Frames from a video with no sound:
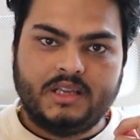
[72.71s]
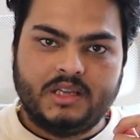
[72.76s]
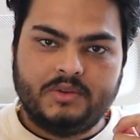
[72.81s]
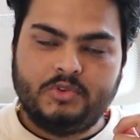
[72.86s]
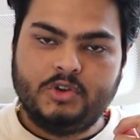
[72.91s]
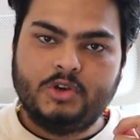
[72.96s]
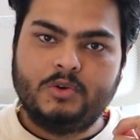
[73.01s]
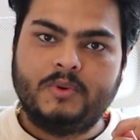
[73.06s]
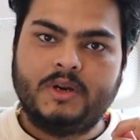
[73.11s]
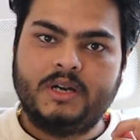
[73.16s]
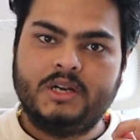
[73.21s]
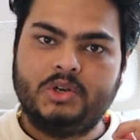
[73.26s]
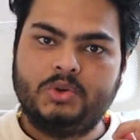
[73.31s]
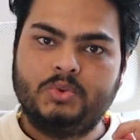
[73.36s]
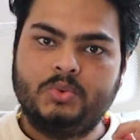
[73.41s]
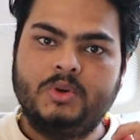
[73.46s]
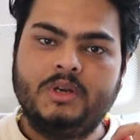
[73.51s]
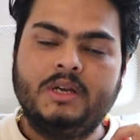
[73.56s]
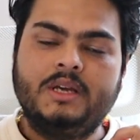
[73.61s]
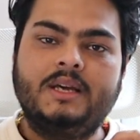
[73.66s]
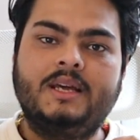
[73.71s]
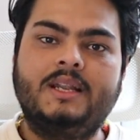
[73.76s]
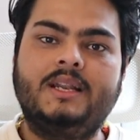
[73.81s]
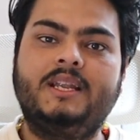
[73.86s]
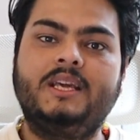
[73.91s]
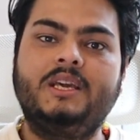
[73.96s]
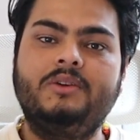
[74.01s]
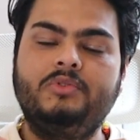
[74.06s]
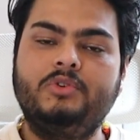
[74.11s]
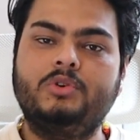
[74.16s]
if you want to
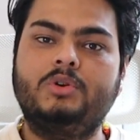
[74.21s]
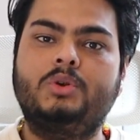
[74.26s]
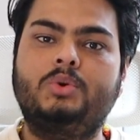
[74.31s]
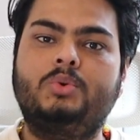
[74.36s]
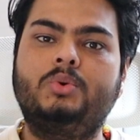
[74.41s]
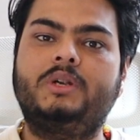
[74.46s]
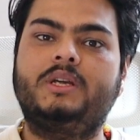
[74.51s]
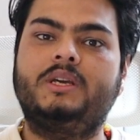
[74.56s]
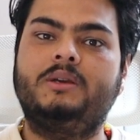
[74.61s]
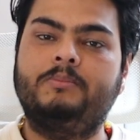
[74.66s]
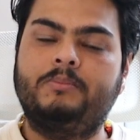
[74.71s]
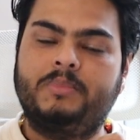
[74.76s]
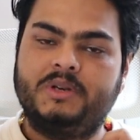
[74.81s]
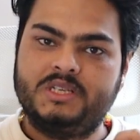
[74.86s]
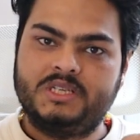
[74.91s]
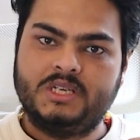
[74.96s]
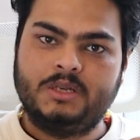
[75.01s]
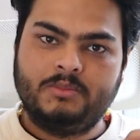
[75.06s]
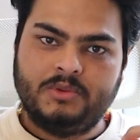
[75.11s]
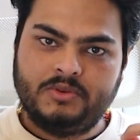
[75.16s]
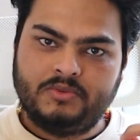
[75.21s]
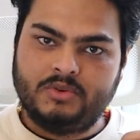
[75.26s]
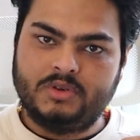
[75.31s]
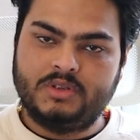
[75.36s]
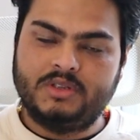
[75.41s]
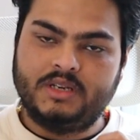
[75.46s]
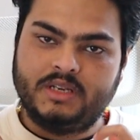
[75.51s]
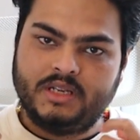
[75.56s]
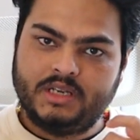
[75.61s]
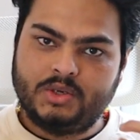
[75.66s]
leave your good impression before
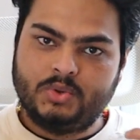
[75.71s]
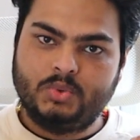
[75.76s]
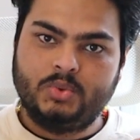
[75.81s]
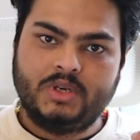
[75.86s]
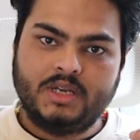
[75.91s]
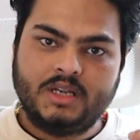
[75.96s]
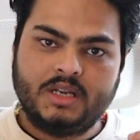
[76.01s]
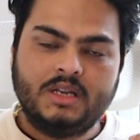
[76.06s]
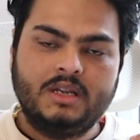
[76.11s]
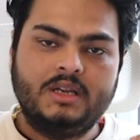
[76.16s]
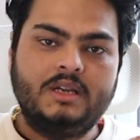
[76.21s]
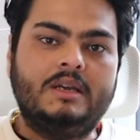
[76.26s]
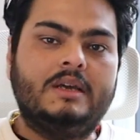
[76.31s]
the recruiter,